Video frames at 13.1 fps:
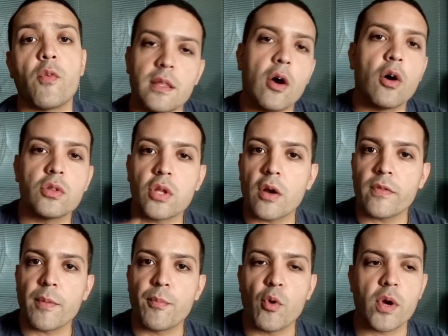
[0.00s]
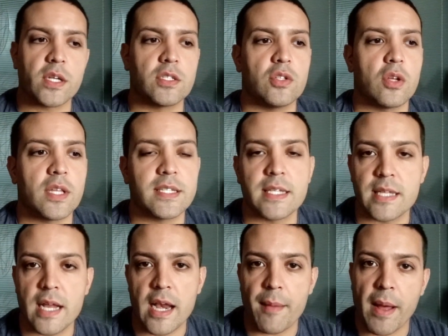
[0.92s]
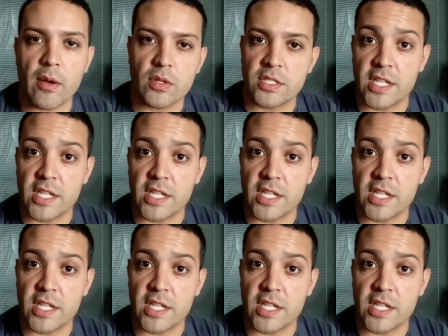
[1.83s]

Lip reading: The whole tone of the book is not necessarily about